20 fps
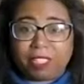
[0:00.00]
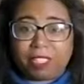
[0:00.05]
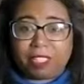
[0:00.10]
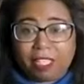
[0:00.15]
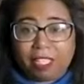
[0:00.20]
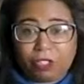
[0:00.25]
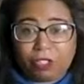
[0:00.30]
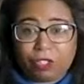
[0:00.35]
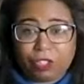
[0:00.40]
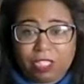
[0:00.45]

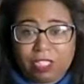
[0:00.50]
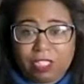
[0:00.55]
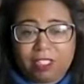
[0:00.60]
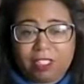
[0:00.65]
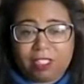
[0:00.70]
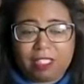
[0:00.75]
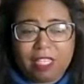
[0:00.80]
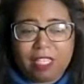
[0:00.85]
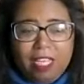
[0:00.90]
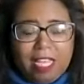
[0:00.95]

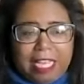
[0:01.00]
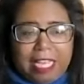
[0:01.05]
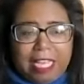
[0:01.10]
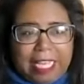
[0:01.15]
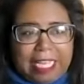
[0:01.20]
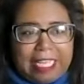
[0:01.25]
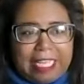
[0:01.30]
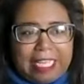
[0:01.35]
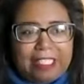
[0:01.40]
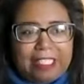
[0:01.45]
connections?
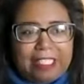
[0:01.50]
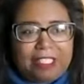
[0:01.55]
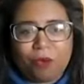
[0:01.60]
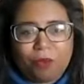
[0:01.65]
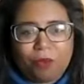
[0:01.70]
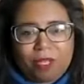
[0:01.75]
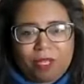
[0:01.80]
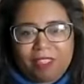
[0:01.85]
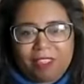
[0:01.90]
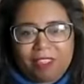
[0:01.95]
And
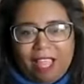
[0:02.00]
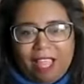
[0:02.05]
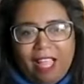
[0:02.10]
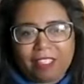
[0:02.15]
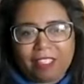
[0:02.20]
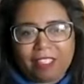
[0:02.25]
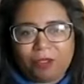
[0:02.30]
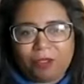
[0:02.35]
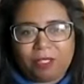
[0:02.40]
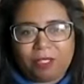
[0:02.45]
so with
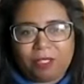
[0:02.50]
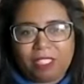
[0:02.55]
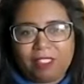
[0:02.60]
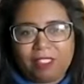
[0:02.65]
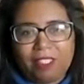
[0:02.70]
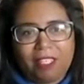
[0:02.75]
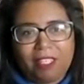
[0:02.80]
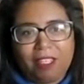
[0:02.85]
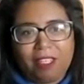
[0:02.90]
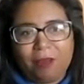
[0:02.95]
that, you
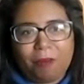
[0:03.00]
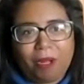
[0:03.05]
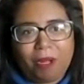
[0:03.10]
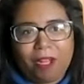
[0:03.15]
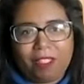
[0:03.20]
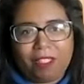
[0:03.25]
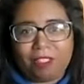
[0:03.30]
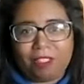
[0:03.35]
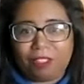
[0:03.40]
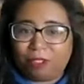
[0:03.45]
can hit
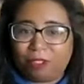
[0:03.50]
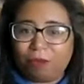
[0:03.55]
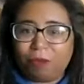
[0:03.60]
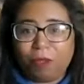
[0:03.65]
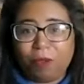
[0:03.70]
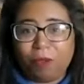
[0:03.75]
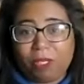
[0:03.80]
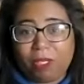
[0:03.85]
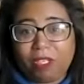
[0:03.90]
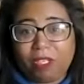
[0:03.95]
upon
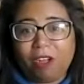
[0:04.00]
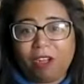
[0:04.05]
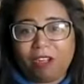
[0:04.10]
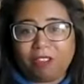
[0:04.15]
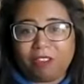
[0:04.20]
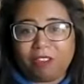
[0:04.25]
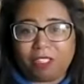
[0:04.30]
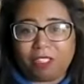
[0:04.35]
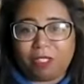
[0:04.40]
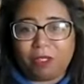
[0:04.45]
what we
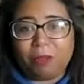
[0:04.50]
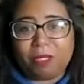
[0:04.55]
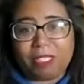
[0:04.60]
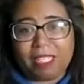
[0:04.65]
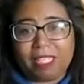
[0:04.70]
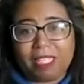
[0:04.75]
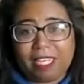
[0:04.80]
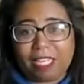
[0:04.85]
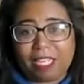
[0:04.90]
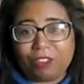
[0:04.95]
call the human
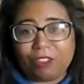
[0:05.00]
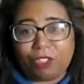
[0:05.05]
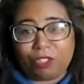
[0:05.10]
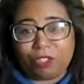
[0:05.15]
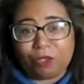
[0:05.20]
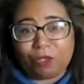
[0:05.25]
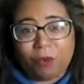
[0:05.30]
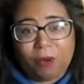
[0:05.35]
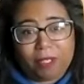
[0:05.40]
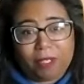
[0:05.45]

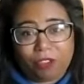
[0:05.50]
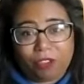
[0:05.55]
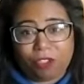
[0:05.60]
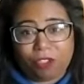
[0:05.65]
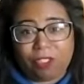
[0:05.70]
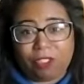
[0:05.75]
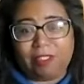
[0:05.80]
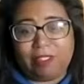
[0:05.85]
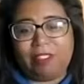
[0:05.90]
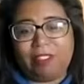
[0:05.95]
connection
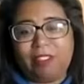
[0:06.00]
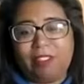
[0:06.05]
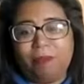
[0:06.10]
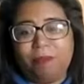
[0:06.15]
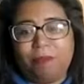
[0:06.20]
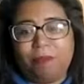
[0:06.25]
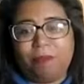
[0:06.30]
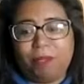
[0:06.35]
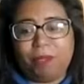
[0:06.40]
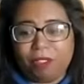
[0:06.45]
questions to
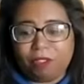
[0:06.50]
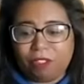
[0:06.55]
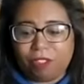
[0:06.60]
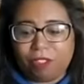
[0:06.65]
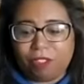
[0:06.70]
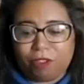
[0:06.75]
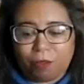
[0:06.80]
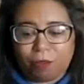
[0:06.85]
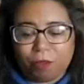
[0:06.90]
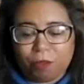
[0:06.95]
build
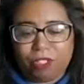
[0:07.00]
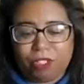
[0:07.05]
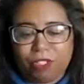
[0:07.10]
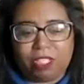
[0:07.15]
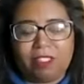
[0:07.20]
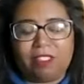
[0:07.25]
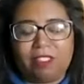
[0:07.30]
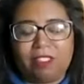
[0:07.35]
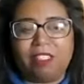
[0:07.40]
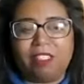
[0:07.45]
those
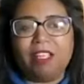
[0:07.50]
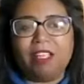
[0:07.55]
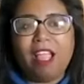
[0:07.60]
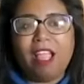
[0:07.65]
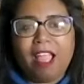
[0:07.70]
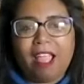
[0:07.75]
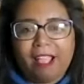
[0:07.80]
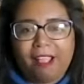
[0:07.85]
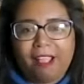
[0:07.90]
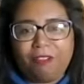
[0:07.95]
bridges and
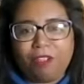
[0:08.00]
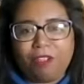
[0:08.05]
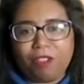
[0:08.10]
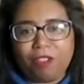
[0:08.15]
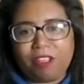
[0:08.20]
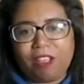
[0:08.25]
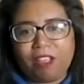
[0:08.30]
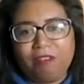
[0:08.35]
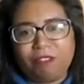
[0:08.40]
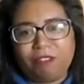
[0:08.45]
have those
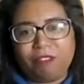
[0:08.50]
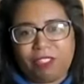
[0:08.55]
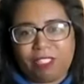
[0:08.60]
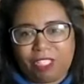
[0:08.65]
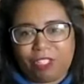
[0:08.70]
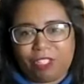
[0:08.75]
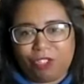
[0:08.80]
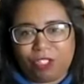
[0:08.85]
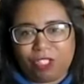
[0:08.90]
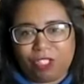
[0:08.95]

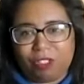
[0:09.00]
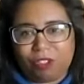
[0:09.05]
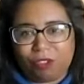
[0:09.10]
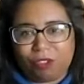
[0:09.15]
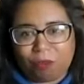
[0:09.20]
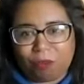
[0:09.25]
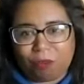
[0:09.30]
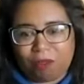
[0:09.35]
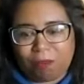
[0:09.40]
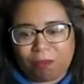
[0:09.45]

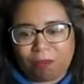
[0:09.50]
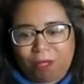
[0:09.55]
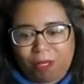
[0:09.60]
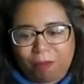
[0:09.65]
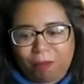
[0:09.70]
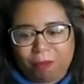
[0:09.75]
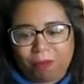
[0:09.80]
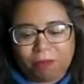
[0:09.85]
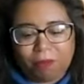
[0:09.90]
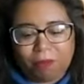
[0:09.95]
conversations with
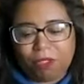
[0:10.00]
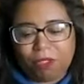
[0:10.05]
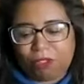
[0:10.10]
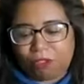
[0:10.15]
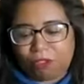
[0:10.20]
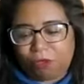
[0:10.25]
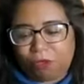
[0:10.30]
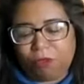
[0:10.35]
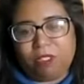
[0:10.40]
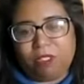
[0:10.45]
people,
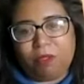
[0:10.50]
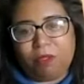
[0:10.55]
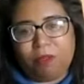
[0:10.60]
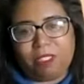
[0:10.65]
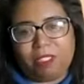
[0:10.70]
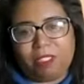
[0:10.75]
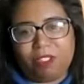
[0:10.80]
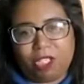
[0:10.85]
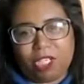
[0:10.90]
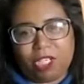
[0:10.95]
which is really
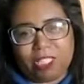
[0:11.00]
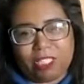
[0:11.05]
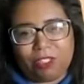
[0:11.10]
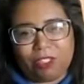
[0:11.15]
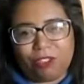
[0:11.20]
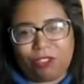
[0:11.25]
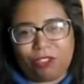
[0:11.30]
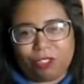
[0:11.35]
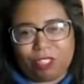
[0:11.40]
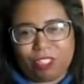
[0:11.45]
what the Talking
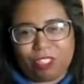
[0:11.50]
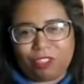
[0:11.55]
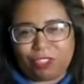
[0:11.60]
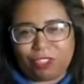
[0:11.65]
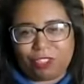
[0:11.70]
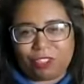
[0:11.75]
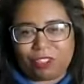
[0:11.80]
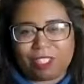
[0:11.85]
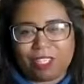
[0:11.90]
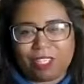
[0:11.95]
to
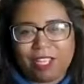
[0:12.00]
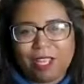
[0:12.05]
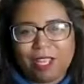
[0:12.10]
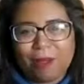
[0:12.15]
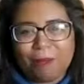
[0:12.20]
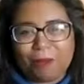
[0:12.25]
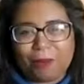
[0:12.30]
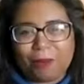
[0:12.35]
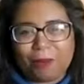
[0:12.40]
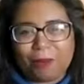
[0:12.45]
Strangers
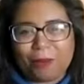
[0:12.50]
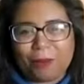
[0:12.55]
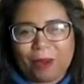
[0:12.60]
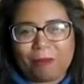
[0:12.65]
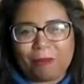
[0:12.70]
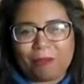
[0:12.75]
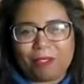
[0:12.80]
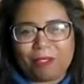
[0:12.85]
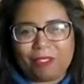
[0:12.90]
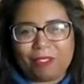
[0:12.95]

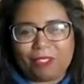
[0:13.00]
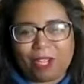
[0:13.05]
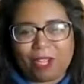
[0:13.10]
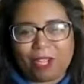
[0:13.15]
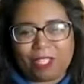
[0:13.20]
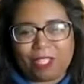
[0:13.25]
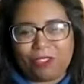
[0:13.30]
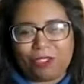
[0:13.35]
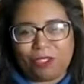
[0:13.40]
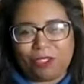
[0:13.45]
program
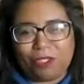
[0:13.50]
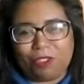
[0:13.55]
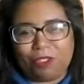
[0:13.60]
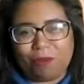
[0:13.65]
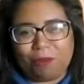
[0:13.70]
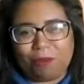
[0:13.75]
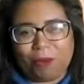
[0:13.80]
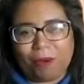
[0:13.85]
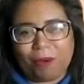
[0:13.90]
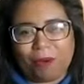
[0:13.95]

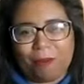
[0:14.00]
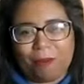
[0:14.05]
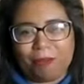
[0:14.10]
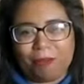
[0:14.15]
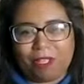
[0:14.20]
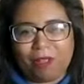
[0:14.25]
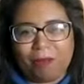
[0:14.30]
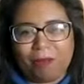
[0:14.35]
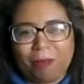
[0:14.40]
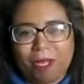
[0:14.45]

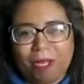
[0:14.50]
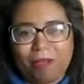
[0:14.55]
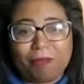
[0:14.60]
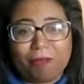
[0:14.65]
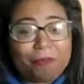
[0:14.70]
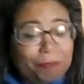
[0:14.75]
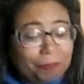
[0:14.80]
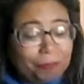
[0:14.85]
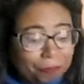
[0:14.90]
is all about.